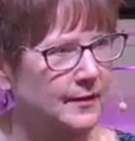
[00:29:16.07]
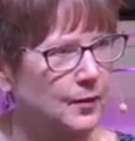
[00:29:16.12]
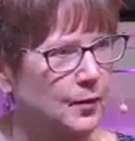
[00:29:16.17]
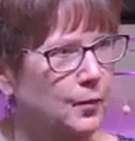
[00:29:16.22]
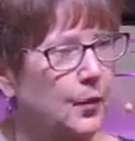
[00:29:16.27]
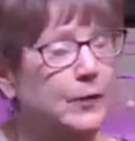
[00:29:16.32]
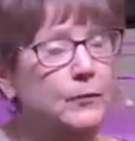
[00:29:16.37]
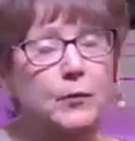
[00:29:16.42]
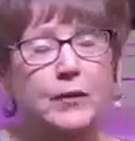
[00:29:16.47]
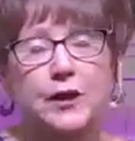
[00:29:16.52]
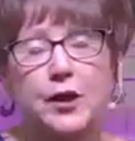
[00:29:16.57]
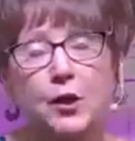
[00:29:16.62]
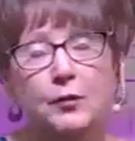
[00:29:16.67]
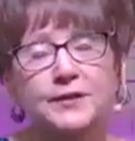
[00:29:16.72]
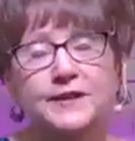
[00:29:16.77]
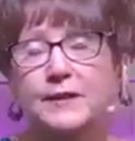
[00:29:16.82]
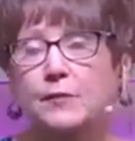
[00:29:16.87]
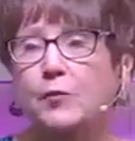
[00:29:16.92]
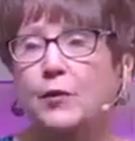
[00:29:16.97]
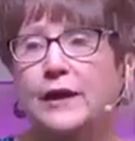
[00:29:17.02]
When we know
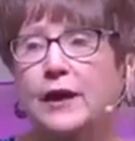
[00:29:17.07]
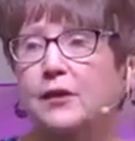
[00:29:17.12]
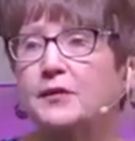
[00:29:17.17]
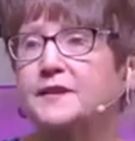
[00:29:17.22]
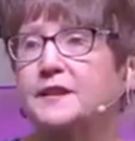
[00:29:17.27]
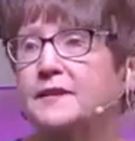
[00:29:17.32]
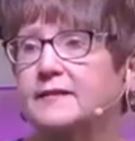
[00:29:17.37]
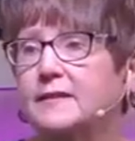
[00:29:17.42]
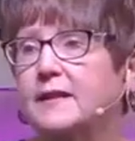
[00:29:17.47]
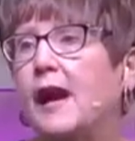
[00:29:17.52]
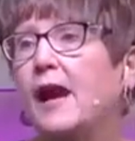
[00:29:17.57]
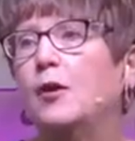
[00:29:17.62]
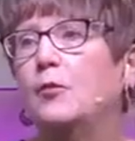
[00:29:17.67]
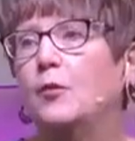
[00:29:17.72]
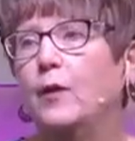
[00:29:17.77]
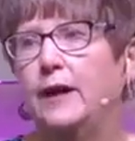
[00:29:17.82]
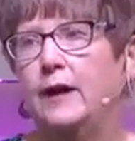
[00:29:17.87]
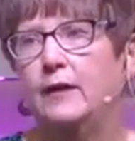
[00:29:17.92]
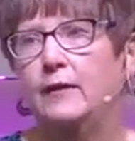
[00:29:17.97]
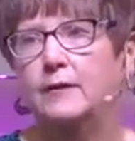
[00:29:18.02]
someone else is not
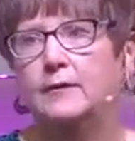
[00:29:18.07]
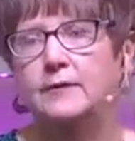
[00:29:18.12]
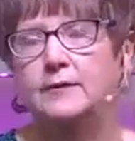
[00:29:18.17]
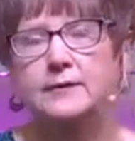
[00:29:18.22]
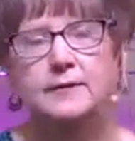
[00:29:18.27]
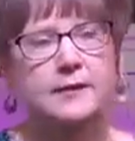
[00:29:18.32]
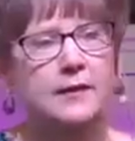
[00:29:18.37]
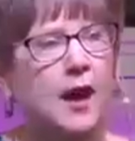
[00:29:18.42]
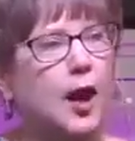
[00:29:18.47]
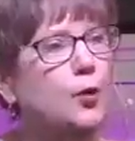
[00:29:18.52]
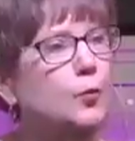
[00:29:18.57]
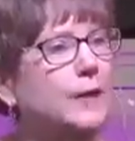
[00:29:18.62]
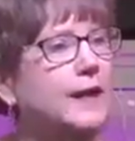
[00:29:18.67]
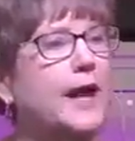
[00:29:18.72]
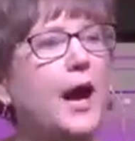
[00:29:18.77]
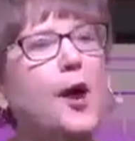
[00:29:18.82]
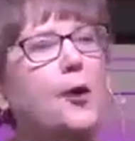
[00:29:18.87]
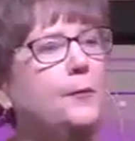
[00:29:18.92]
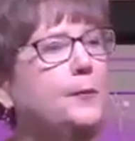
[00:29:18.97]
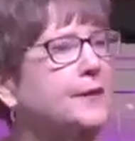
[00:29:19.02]
well, are we
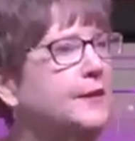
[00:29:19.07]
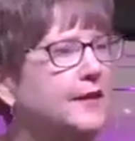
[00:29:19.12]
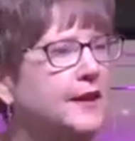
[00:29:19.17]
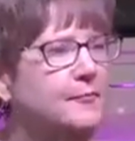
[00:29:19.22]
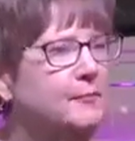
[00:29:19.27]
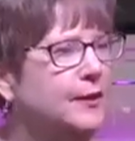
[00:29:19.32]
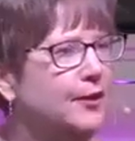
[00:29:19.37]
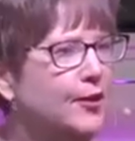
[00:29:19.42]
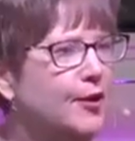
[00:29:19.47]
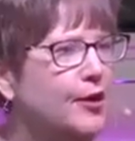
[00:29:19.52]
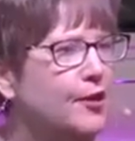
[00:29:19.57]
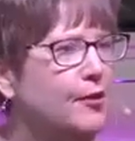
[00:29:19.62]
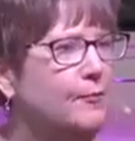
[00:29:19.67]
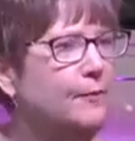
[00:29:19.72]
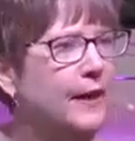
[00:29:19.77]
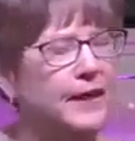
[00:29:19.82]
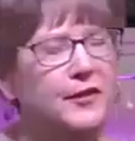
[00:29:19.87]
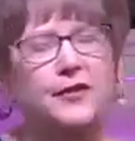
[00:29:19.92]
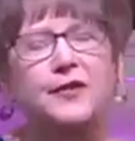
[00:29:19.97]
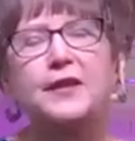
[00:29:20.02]
helping them at all
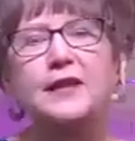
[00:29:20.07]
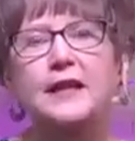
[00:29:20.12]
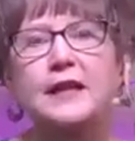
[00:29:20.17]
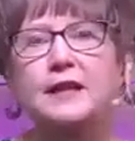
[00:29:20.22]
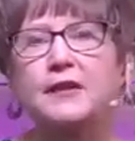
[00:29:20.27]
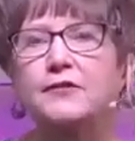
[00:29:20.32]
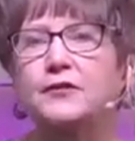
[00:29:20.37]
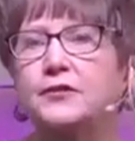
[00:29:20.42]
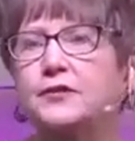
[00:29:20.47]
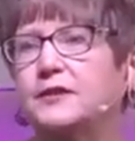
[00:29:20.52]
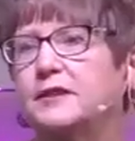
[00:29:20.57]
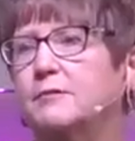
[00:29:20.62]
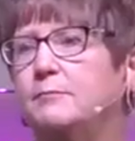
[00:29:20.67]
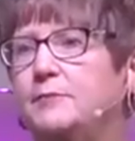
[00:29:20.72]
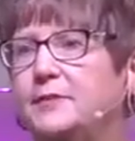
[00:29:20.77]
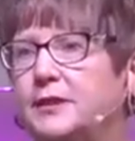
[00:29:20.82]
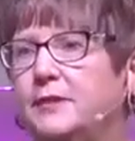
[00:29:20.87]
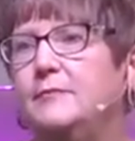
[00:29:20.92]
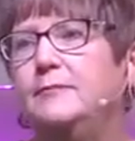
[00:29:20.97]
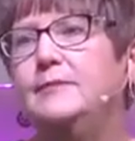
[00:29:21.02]
by thinking of their
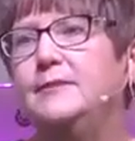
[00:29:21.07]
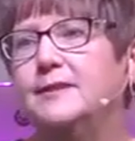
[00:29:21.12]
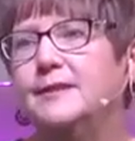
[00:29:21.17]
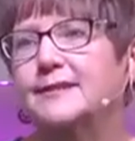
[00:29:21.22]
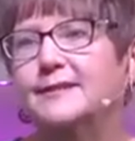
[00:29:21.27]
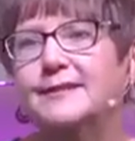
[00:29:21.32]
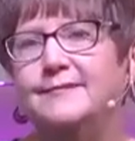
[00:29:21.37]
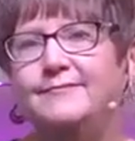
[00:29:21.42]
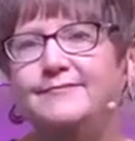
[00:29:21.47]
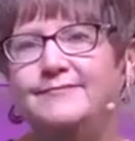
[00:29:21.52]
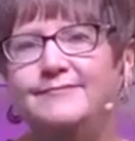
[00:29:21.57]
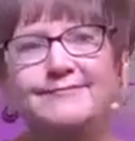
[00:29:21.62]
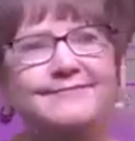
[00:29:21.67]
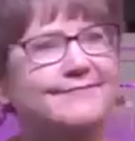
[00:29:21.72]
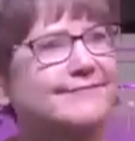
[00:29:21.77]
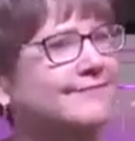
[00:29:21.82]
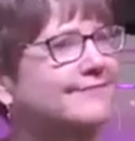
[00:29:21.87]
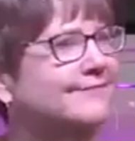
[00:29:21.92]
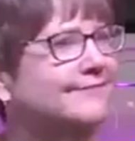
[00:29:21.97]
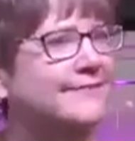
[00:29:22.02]
symptoms?
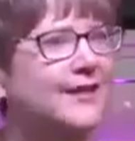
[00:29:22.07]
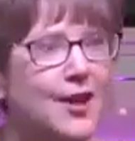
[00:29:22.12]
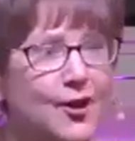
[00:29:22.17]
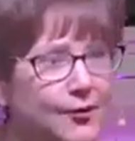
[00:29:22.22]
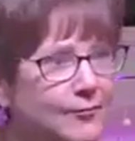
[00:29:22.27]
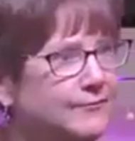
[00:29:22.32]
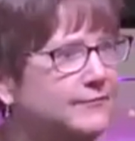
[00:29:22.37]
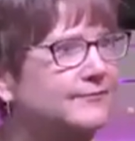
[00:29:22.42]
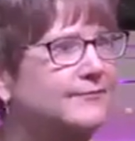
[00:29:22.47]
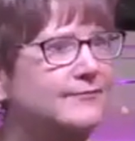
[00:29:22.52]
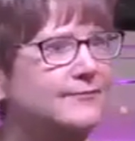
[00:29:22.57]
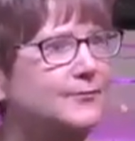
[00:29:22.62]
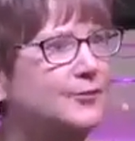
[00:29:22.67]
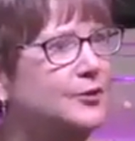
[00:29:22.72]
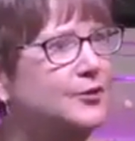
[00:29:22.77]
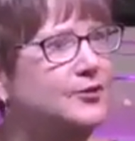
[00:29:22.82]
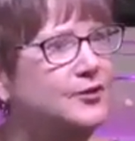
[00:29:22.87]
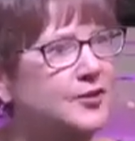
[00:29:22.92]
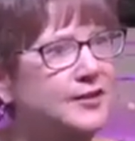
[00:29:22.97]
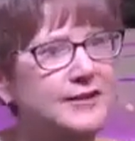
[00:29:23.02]
No,
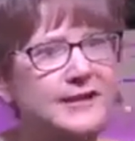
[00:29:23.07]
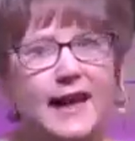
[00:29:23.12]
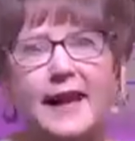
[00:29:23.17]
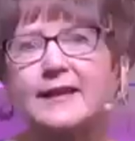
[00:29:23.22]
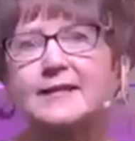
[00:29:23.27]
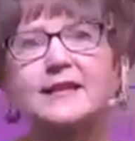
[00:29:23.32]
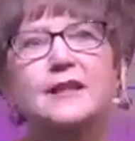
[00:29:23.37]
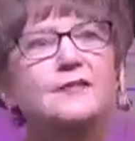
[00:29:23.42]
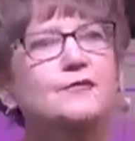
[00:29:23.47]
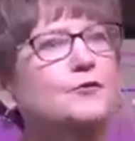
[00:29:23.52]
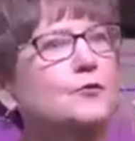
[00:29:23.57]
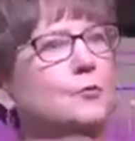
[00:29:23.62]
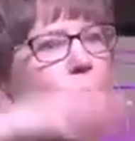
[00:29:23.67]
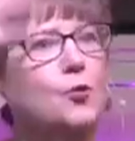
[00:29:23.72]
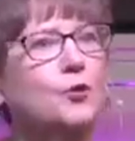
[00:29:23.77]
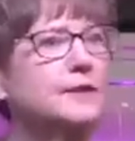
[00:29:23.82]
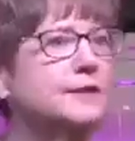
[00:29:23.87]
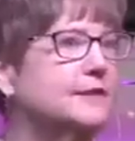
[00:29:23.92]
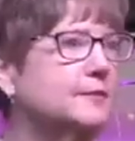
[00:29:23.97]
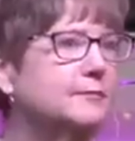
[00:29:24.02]
we're just asking for
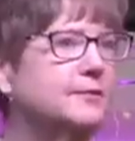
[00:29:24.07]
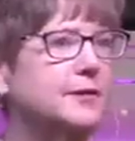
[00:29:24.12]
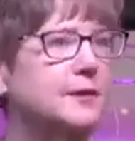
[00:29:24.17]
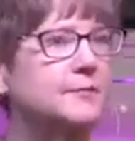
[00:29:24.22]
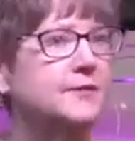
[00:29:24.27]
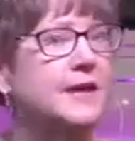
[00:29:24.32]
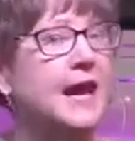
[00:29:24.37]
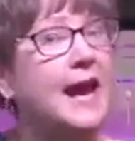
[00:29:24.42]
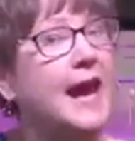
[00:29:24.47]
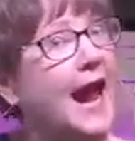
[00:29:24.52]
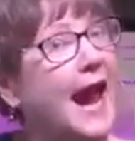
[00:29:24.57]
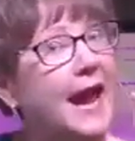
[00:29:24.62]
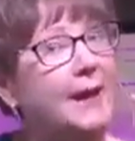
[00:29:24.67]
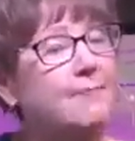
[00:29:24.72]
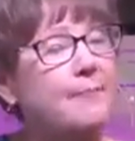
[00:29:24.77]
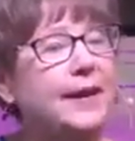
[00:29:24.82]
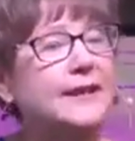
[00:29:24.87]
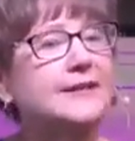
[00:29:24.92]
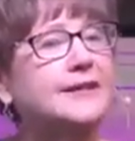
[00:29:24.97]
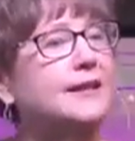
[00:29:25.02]
more symptoms. And
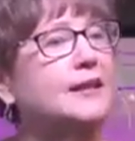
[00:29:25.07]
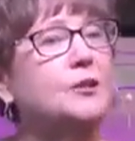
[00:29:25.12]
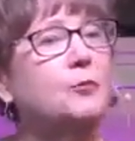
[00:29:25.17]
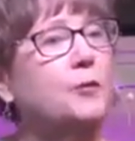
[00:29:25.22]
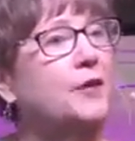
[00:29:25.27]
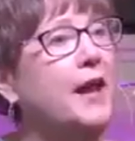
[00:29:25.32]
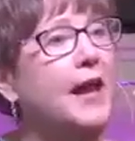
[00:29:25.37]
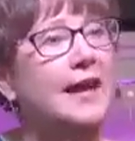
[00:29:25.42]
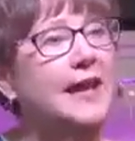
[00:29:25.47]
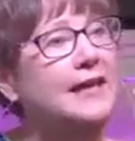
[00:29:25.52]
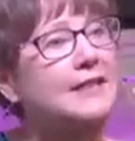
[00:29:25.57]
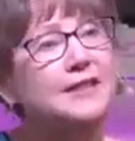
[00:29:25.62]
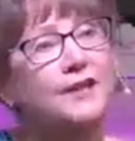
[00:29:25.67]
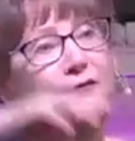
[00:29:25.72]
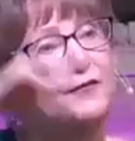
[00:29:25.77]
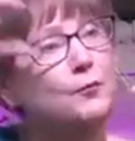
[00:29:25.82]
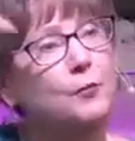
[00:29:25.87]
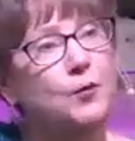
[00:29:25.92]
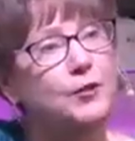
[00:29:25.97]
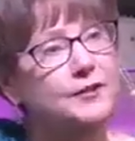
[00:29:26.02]
basically, we're not asking
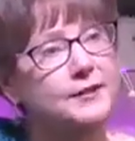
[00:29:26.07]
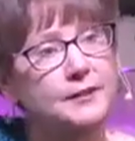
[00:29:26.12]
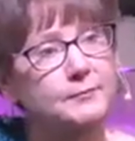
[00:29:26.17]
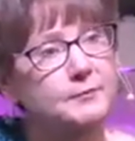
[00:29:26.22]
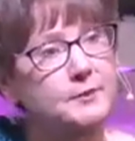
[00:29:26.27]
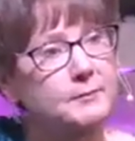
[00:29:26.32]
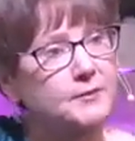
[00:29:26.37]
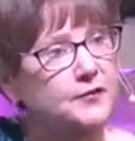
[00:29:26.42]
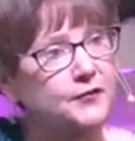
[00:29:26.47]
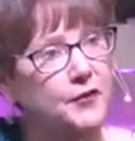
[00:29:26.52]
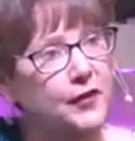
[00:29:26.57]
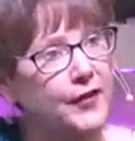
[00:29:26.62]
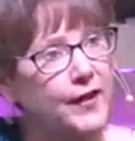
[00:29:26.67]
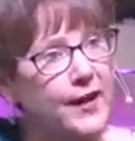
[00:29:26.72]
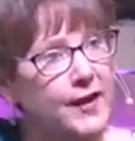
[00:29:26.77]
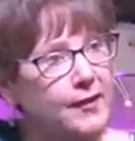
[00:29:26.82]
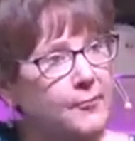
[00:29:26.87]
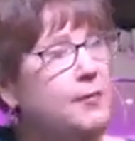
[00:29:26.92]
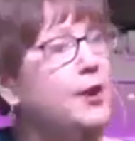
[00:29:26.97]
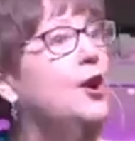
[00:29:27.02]
for more symptoms for
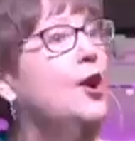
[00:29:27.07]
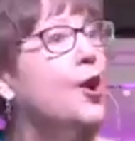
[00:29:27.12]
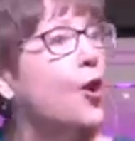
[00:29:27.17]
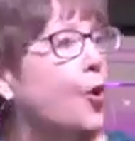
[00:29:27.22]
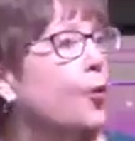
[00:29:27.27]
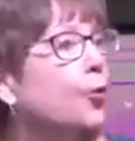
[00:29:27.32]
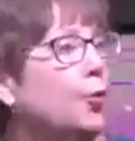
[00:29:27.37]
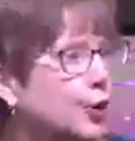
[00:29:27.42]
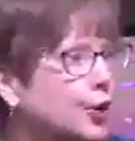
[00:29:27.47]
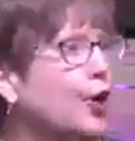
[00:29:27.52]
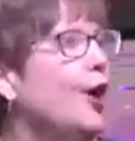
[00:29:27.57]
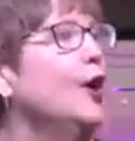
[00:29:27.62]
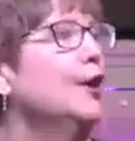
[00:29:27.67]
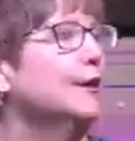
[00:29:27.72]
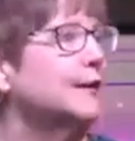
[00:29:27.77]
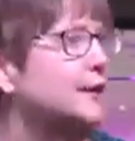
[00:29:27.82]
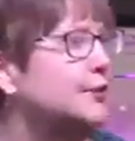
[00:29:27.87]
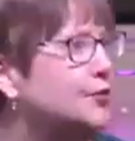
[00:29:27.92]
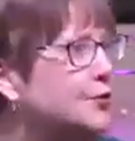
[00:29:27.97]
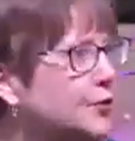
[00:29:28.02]
them. We're
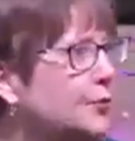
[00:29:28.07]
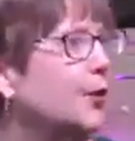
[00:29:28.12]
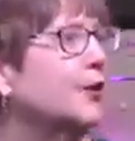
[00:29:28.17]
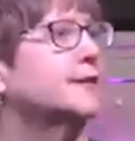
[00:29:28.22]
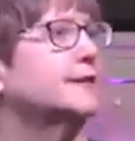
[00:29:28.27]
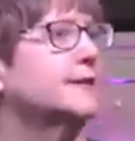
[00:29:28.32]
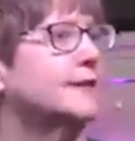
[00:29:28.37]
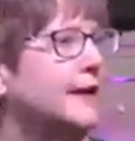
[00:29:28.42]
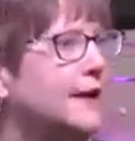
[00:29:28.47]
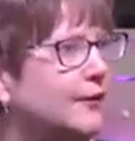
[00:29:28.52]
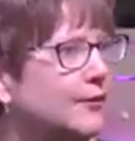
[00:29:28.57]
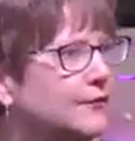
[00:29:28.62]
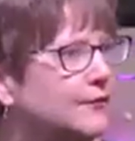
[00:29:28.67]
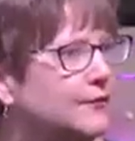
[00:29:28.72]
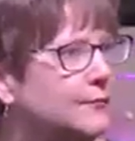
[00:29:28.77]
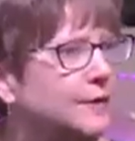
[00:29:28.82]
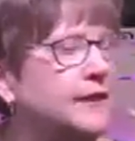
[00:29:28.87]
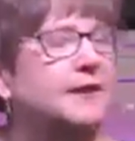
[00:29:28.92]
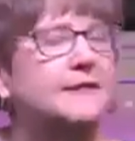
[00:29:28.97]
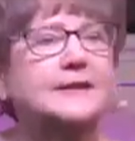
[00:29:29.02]
calling it to ourselves
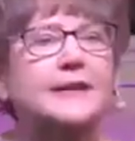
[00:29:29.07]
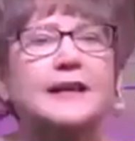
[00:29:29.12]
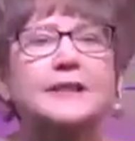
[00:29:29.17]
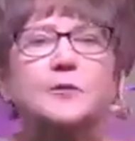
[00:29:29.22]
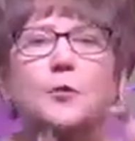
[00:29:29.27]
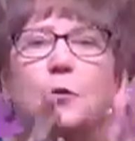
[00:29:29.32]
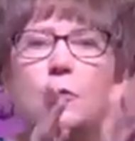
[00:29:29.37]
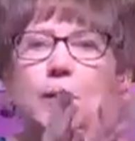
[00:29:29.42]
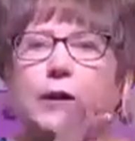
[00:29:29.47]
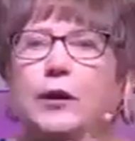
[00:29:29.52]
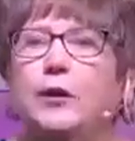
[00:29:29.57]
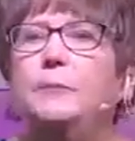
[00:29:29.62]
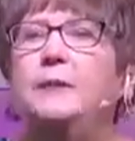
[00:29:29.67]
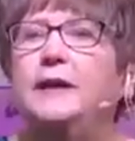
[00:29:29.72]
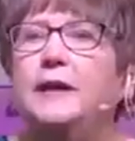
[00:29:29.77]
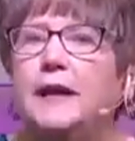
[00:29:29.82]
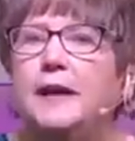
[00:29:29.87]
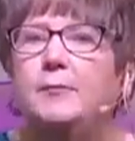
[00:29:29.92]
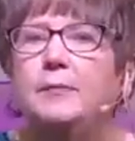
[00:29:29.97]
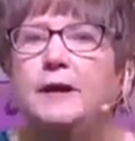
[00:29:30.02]
because that's what we are
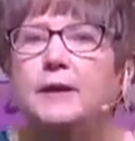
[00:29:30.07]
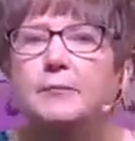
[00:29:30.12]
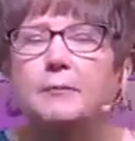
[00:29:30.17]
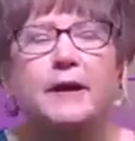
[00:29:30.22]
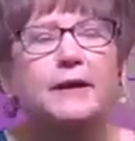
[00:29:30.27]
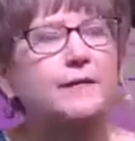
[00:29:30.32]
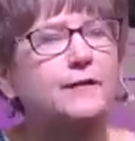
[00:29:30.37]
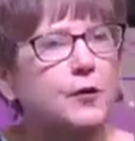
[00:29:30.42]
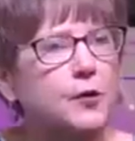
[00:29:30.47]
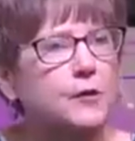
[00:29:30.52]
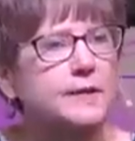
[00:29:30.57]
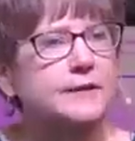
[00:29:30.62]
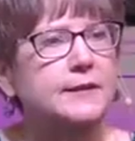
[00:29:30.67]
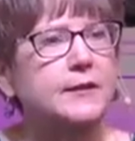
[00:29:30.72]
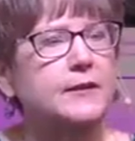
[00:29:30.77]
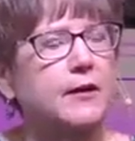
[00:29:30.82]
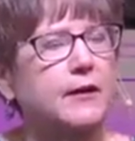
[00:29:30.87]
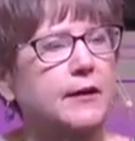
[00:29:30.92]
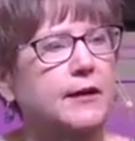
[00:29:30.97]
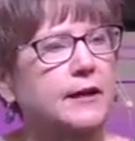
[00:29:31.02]
becoming by
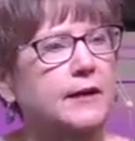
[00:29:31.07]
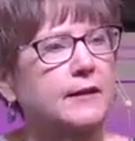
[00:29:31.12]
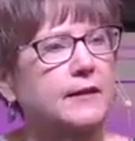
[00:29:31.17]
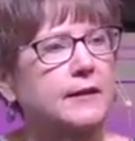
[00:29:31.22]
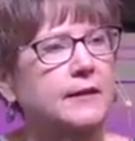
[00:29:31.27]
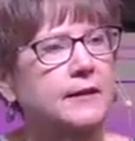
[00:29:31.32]
focusing on it.